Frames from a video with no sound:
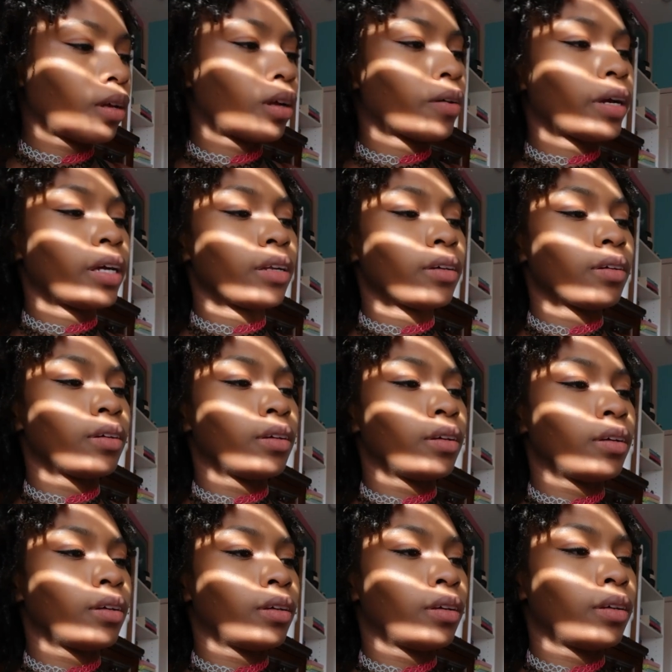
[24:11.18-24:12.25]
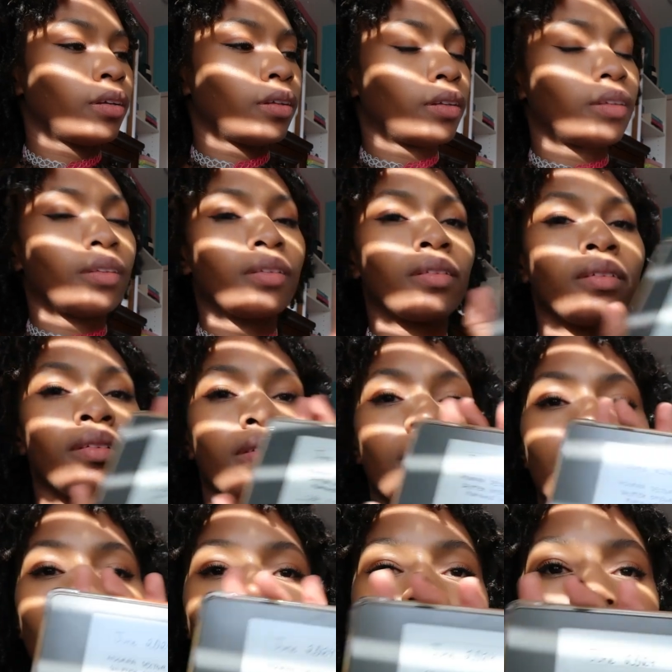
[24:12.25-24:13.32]
All right.
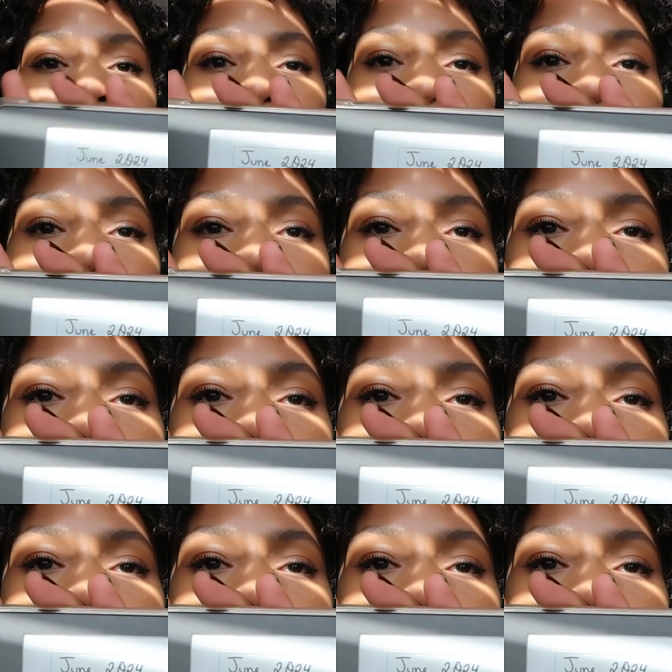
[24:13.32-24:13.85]
This is just a page.